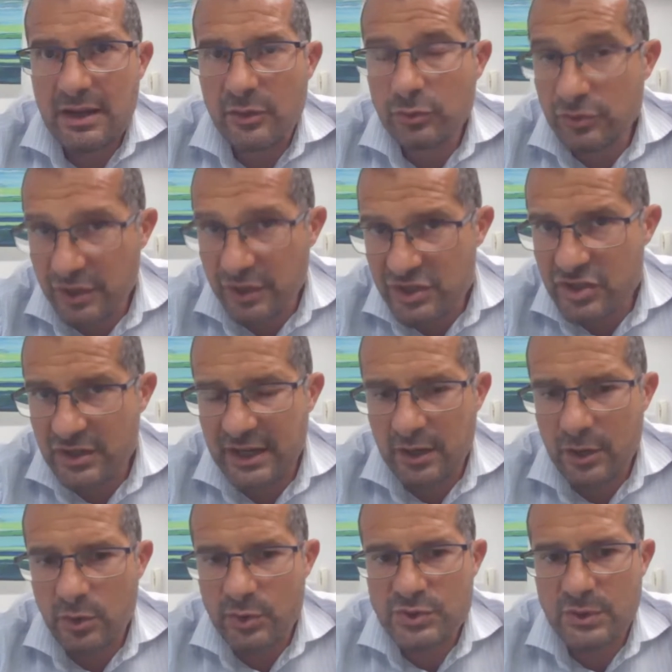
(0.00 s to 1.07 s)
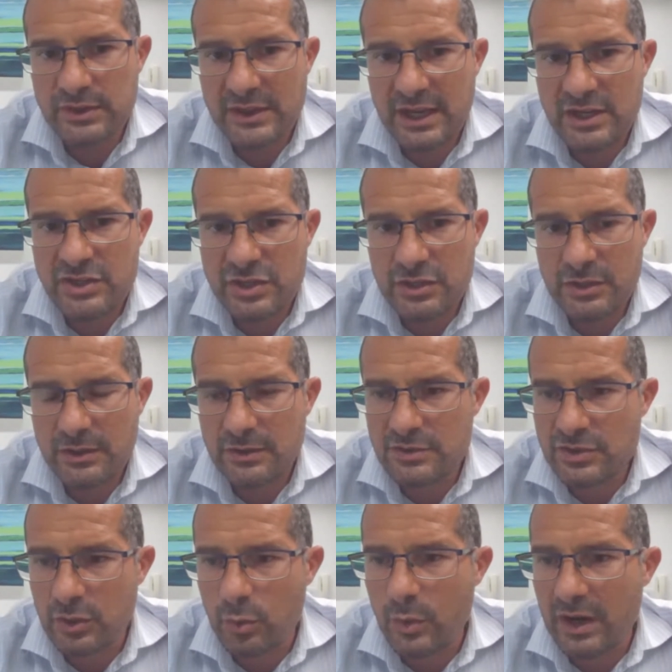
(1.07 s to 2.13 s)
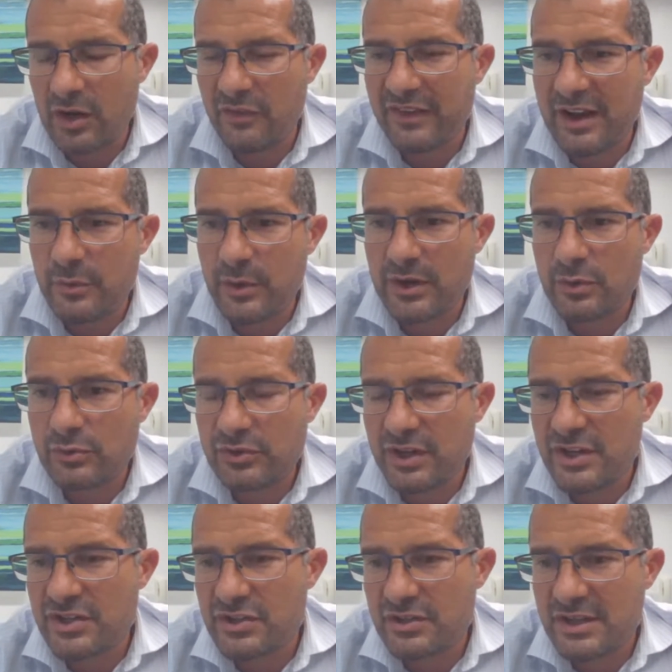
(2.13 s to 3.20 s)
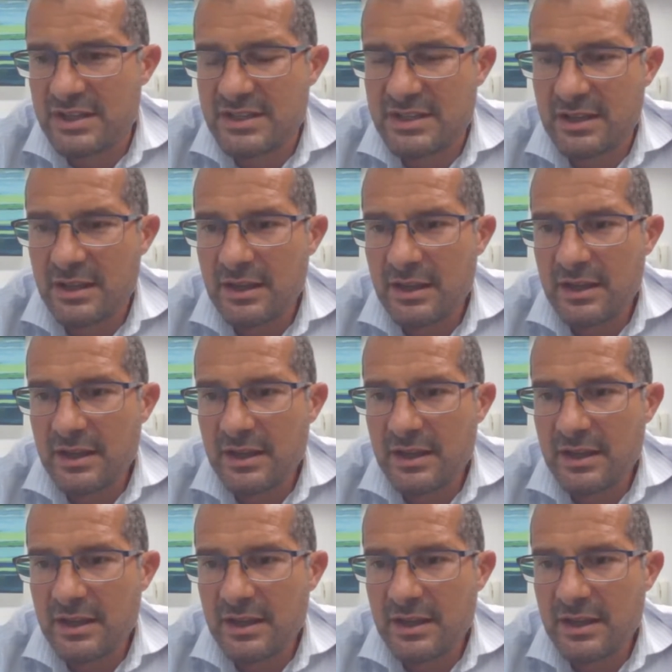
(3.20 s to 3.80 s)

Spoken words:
nutritional consultation. So one of our nutritionists